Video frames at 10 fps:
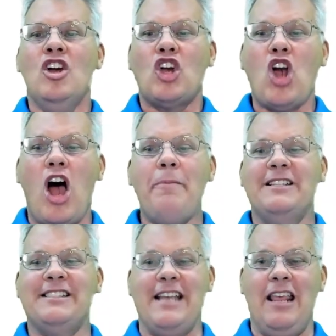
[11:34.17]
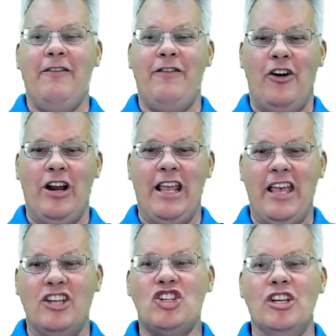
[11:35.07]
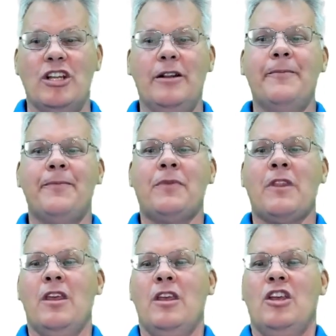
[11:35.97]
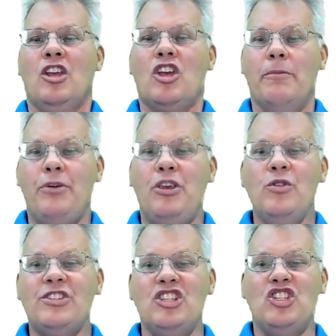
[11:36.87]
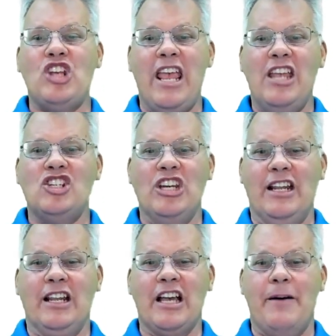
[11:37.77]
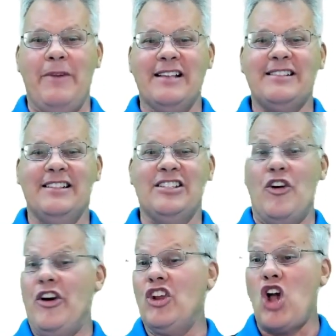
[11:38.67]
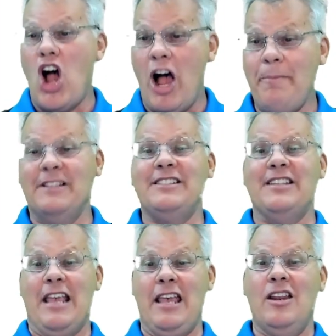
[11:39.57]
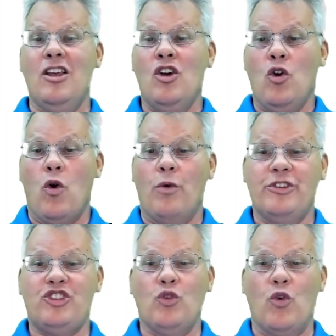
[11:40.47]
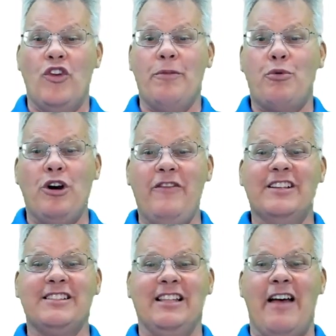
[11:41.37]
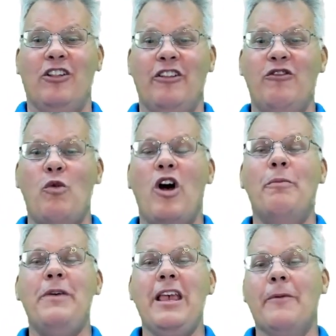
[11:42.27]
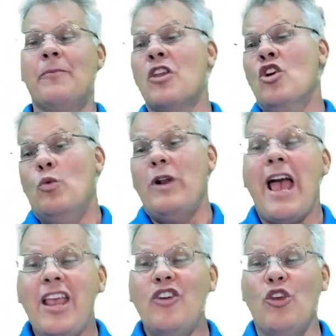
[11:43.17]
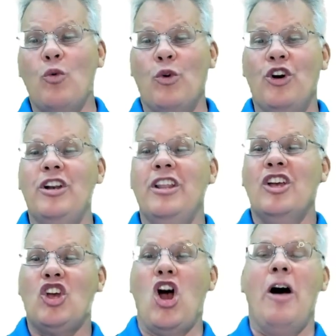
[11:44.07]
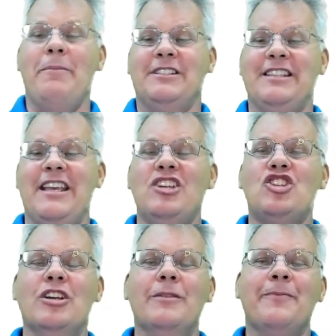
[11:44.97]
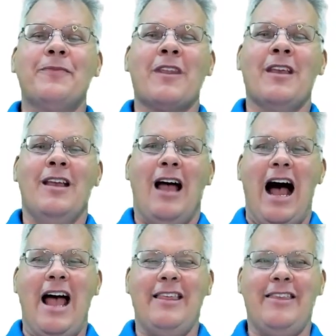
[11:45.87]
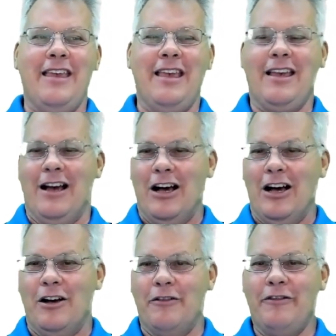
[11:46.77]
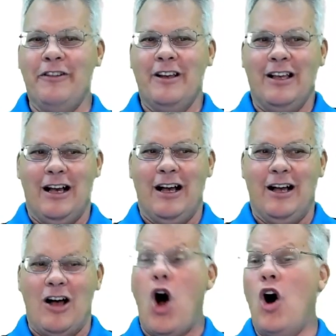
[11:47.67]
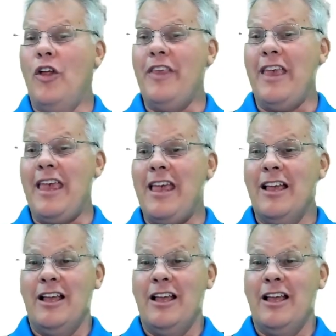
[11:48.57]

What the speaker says: Compensating variation computes the change in income necessary to compensate or restore the previous level of well-being. When I hear the word compensation, I think of all the